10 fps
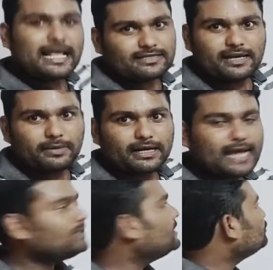number, right?
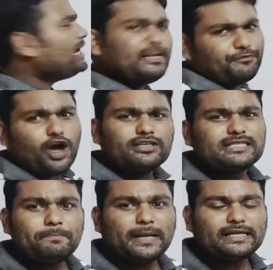So it follows some
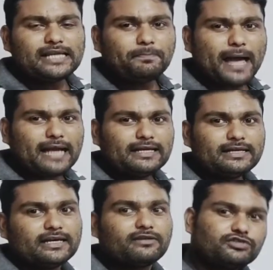particular pattern
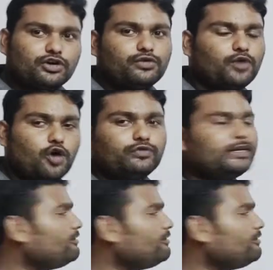here. So how it will